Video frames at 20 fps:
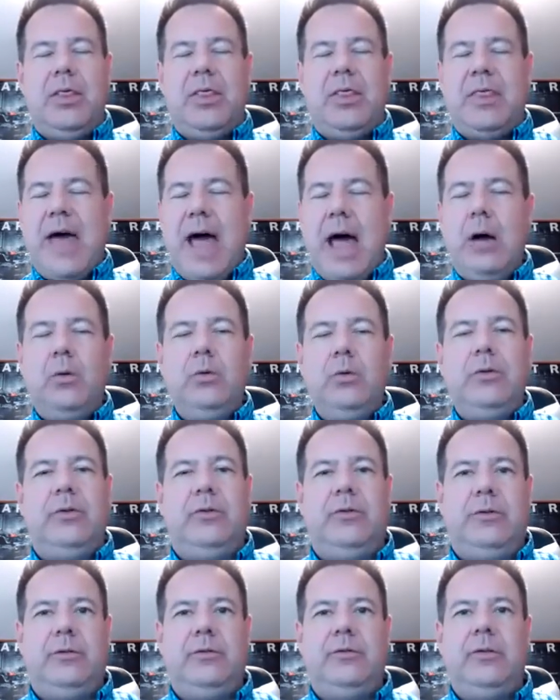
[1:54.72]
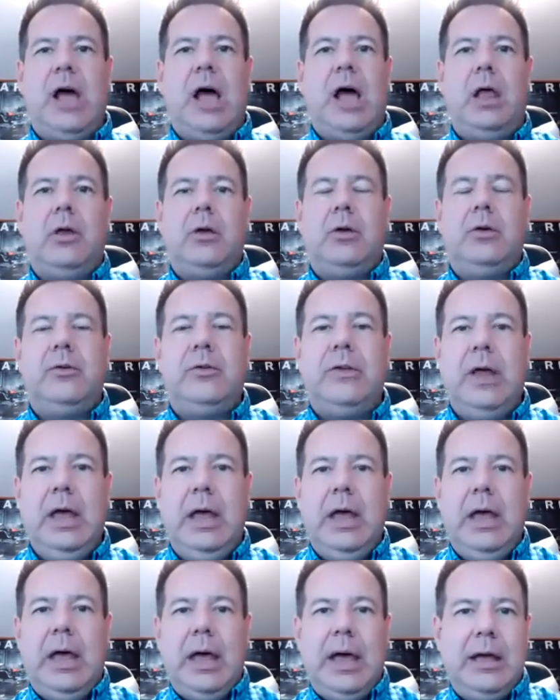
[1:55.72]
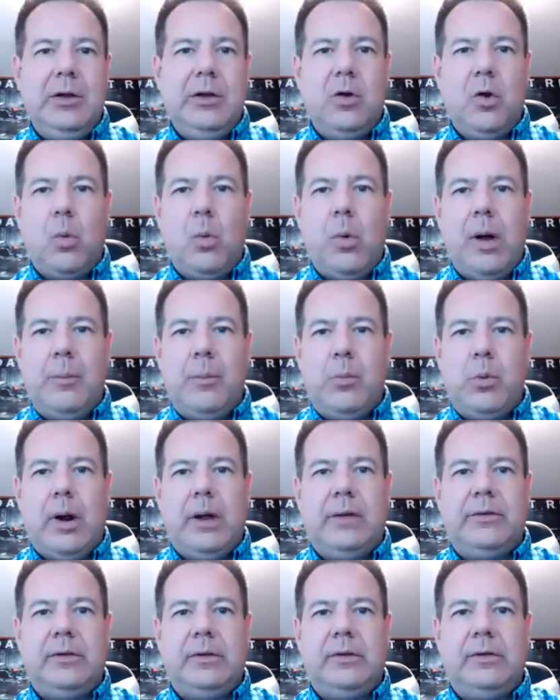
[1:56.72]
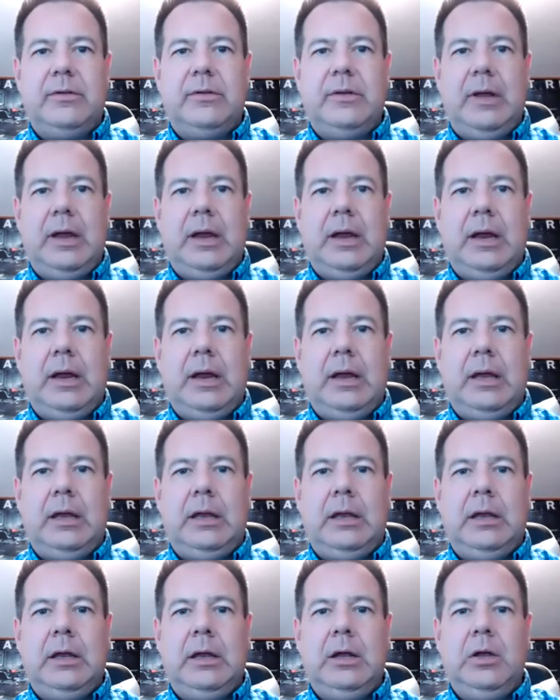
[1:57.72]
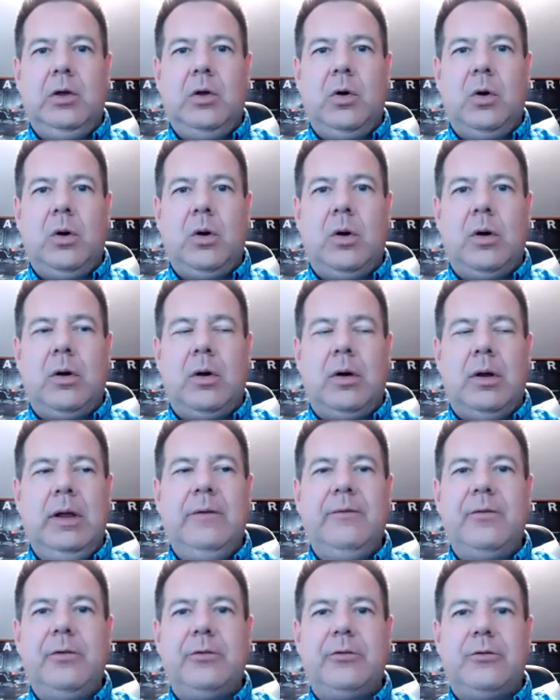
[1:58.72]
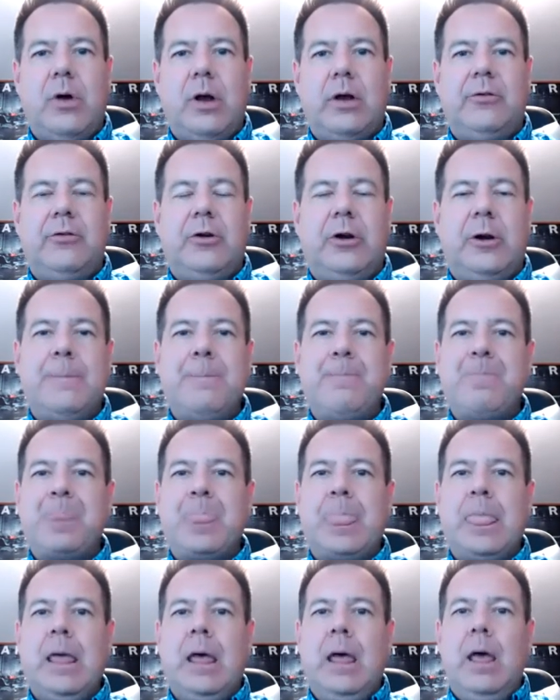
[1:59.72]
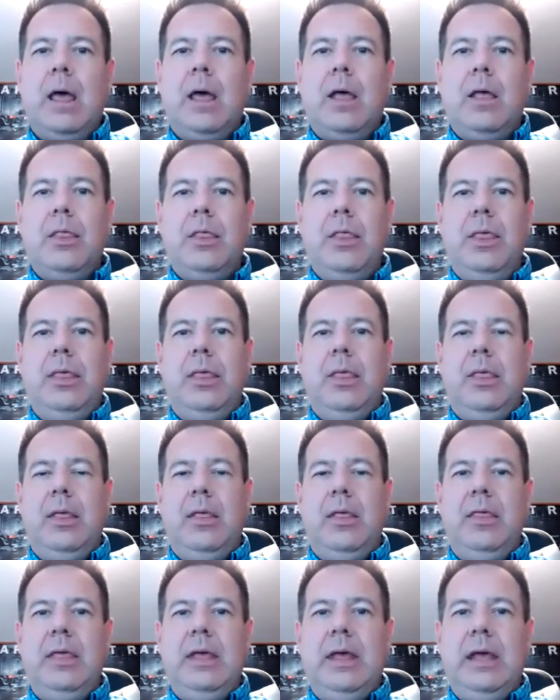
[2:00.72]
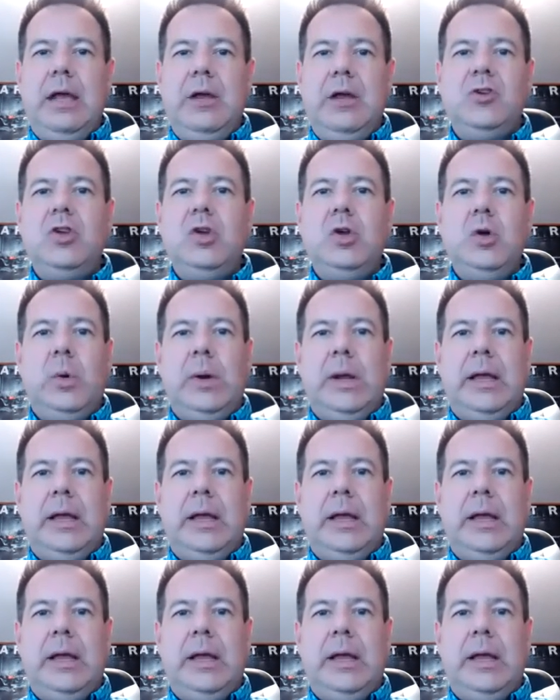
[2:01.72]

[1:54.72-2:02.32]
thousands of dollars on your web presence and your infrastructure. The issue